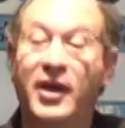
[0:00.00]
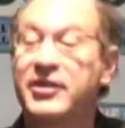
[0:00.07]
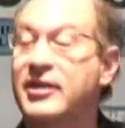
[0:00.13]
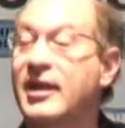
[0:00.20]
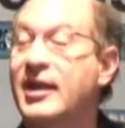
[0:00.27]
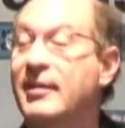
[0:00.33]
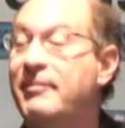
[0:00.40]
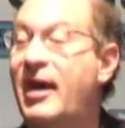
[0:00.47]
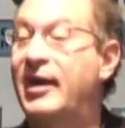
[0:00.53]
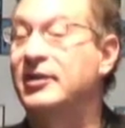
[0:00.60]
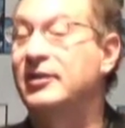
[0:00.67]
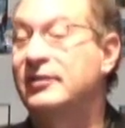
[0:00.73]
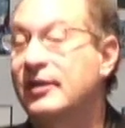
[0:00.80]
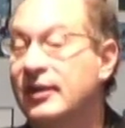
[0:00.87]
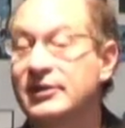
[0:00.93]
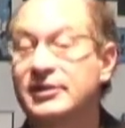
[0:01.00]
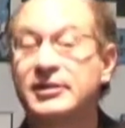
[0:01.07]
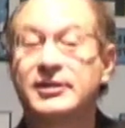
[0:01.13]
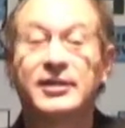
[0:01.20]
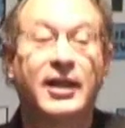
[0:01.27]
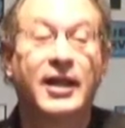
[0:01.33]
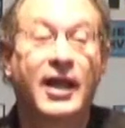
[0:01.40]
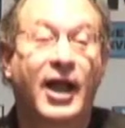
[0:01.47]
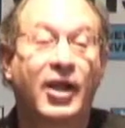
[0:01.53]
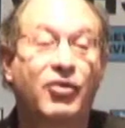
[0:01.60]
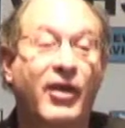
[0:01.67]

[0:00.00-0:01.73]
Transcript: I think, about a